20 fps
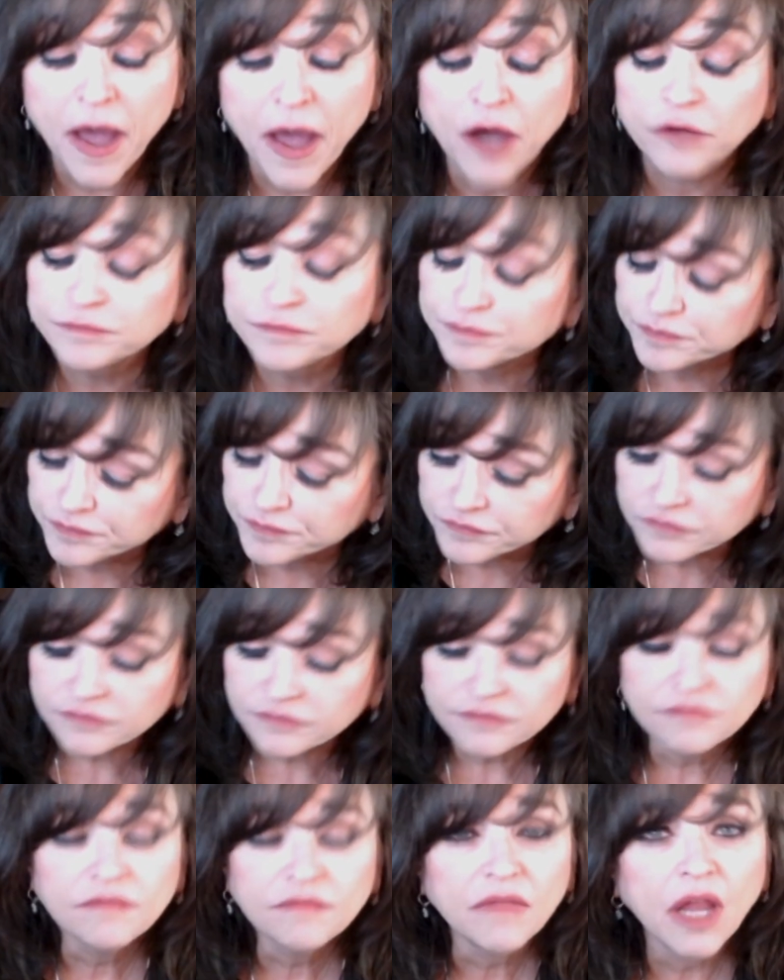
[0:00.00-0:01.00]
about,
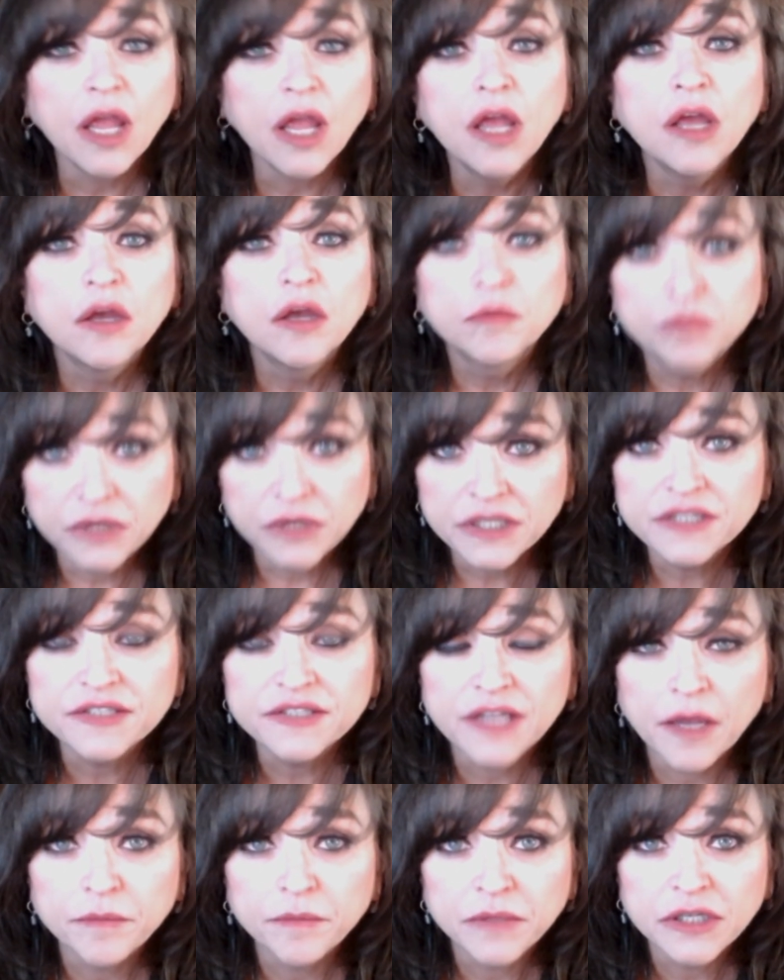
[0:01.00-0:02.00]

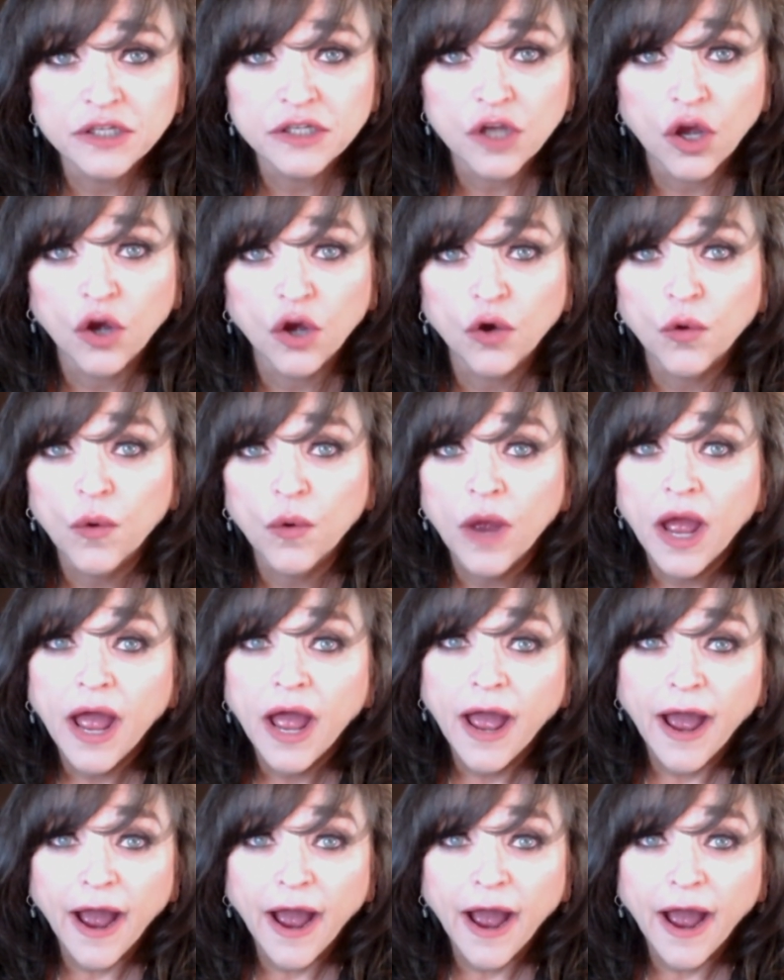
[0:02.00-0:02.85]
please let me know.